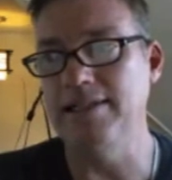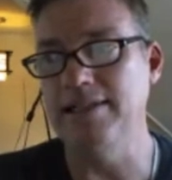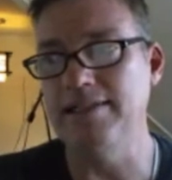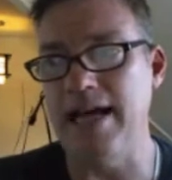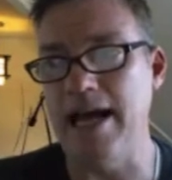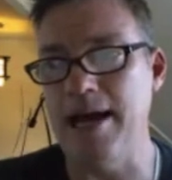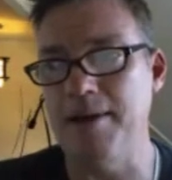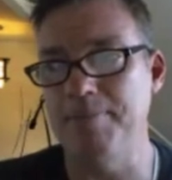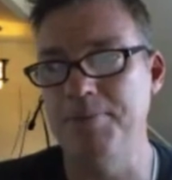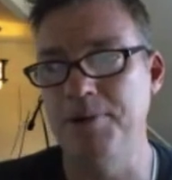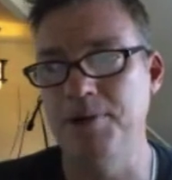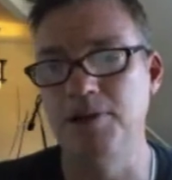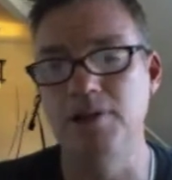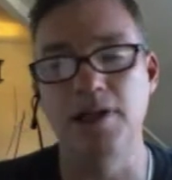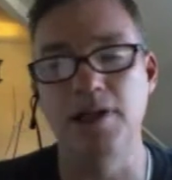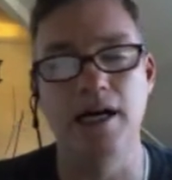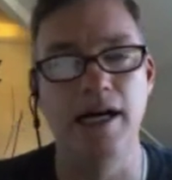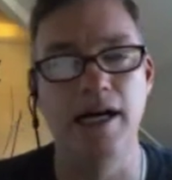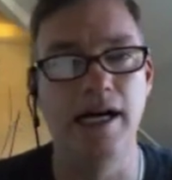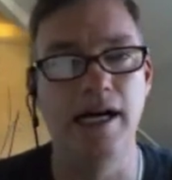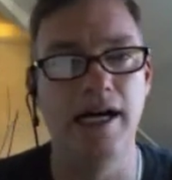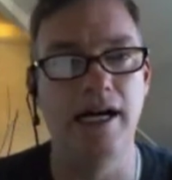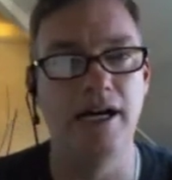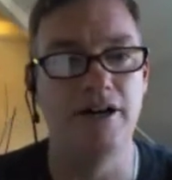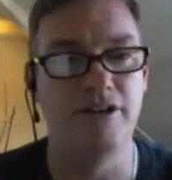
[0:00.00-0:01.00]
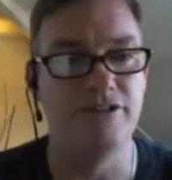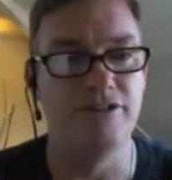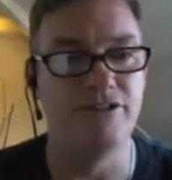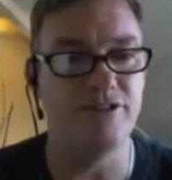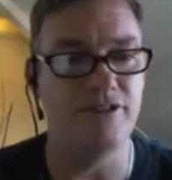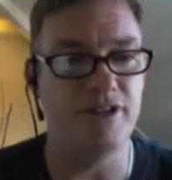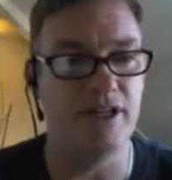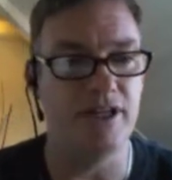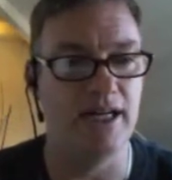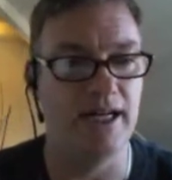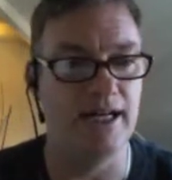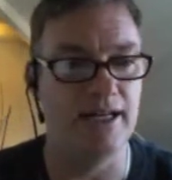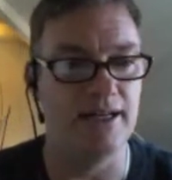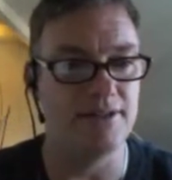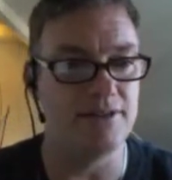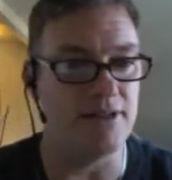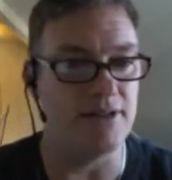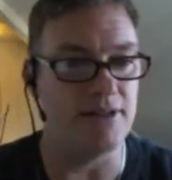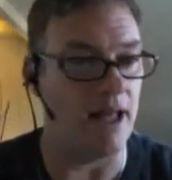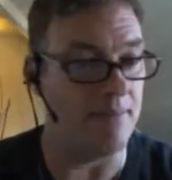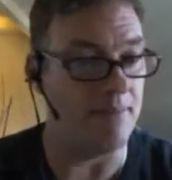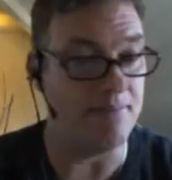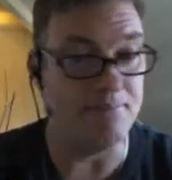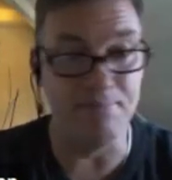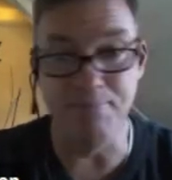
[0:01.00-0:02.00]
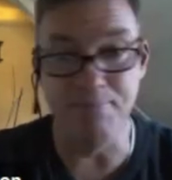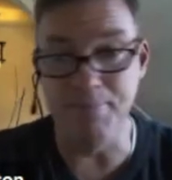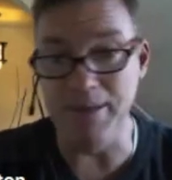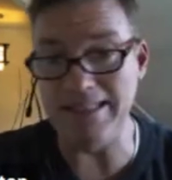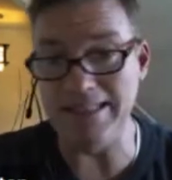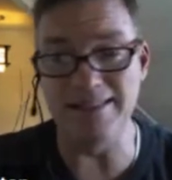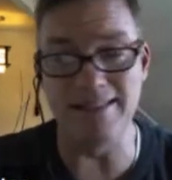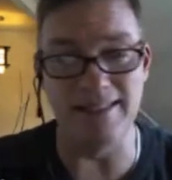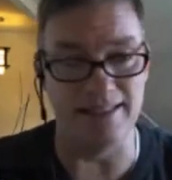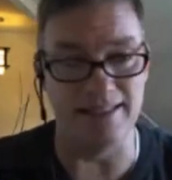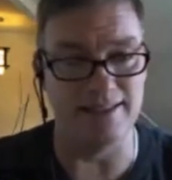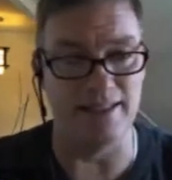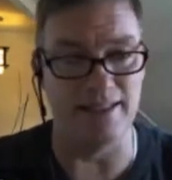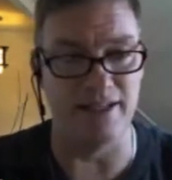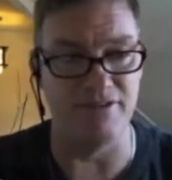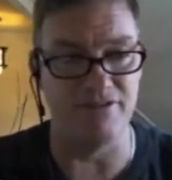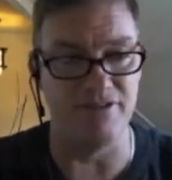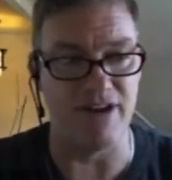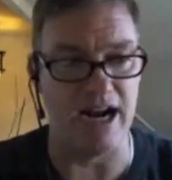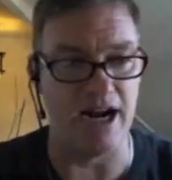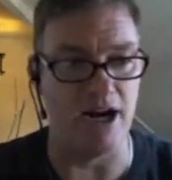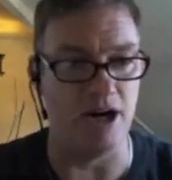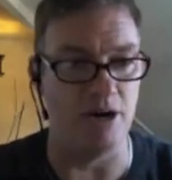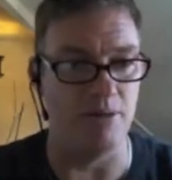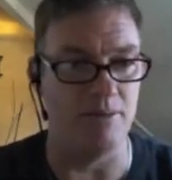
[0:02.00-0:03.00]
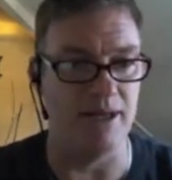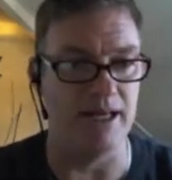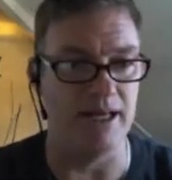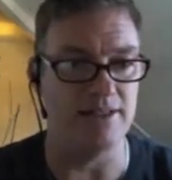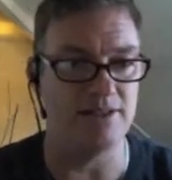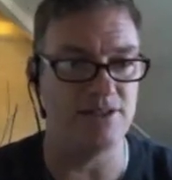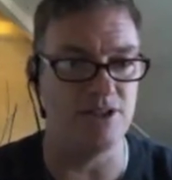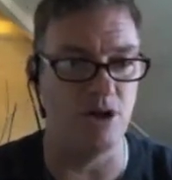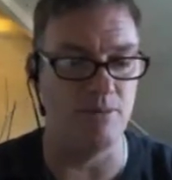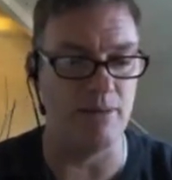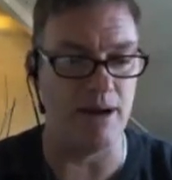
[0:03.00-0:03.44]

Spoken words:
example of a business environment.